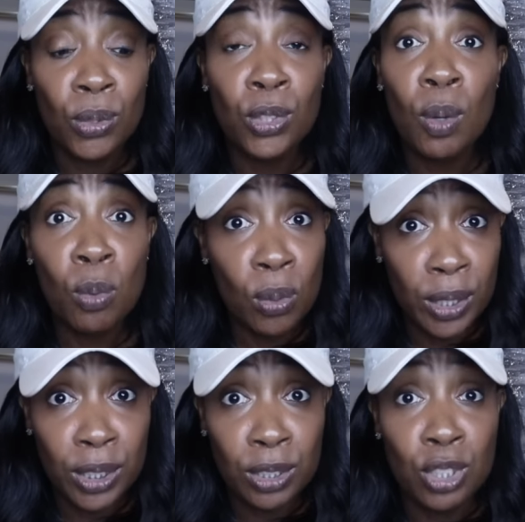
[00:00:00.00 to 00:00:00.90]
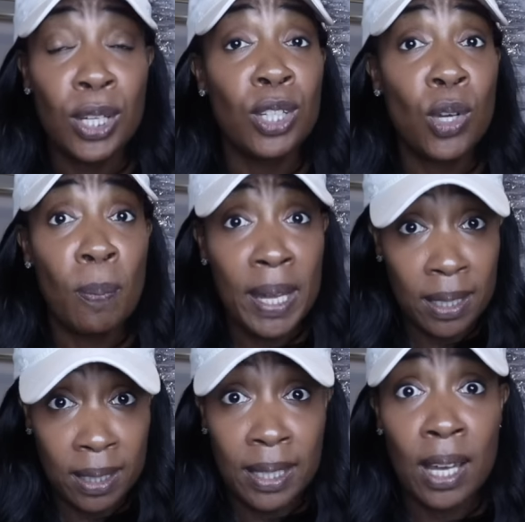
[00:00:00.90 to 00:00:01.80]
your mortgage, and your
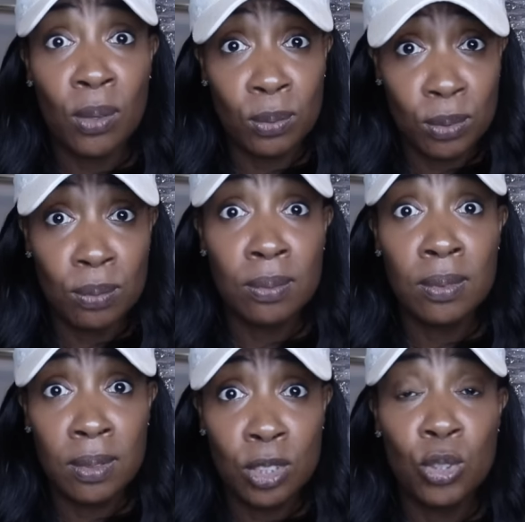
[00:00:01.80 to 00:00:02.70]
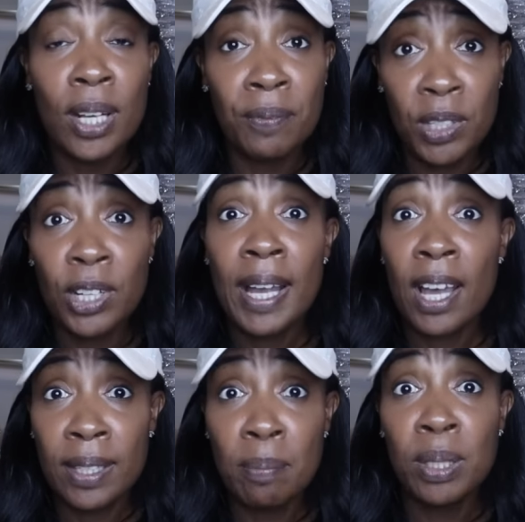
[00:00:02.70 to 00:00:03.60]
bank account trying to figure out
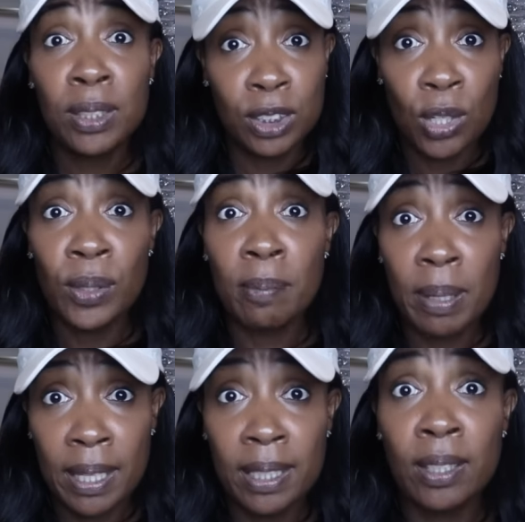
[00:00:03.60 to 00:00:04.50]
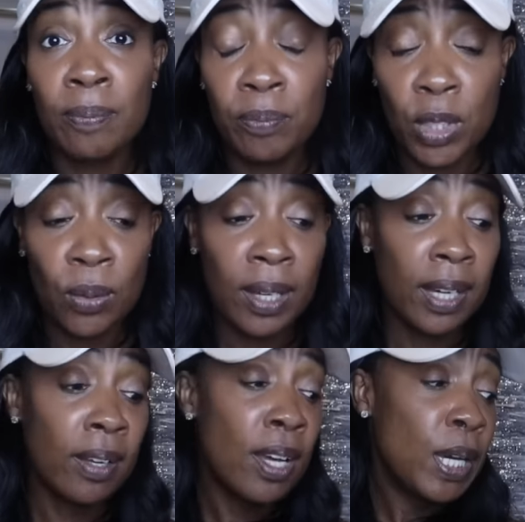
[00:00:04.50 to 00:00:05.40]
how that bill is going to get paid.
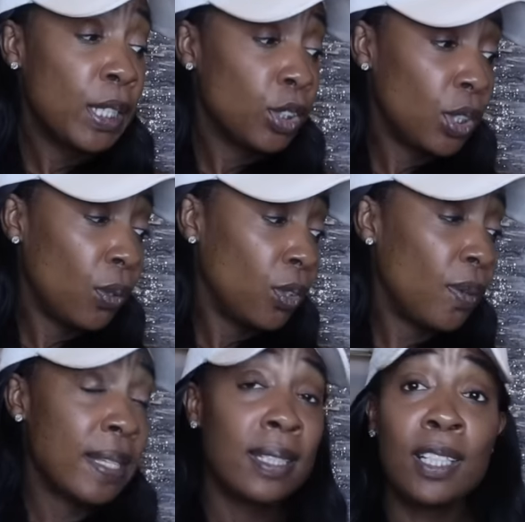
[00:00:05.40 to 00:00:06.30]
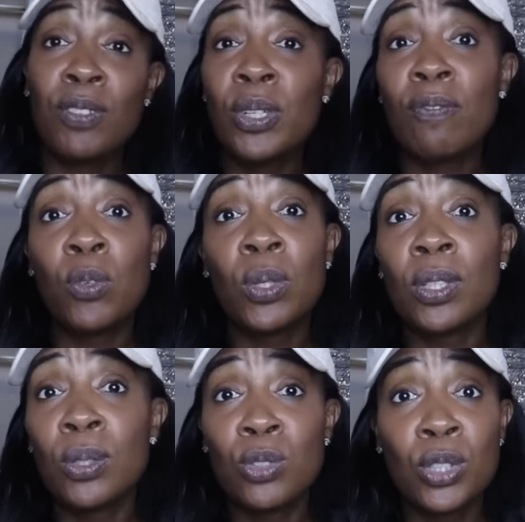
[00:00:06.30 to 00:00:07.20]
Okay? So, you guys, and if you're in
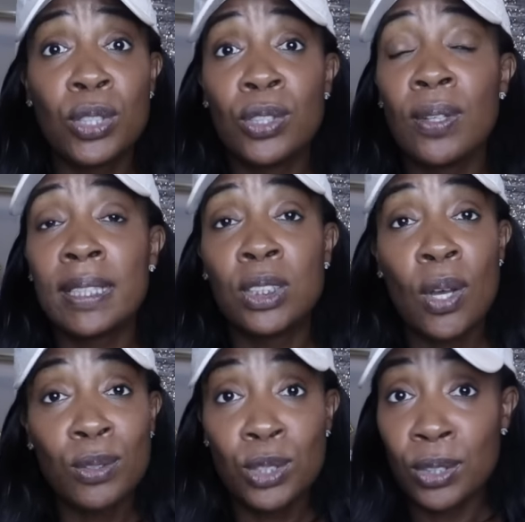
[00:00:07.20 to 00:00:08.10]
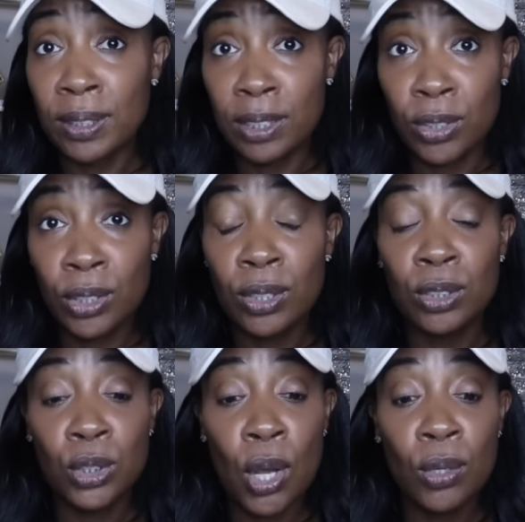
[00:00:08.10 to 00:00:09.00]
foreclosure, you guys, talk to your lender.
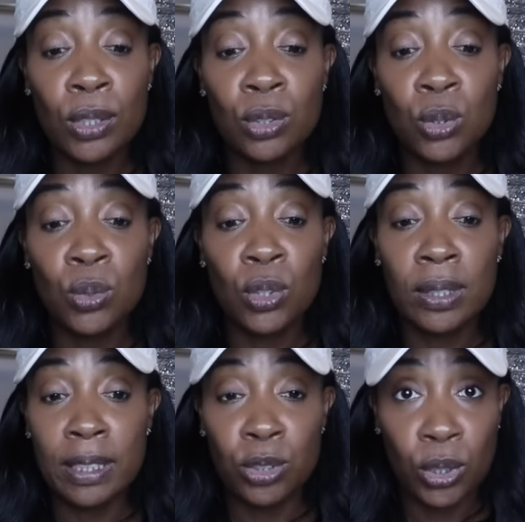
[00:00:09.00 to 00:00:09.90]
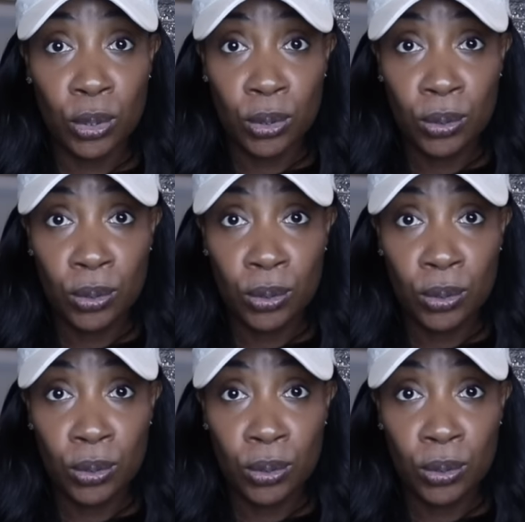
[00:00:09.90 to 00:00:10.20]
Talk to your lender.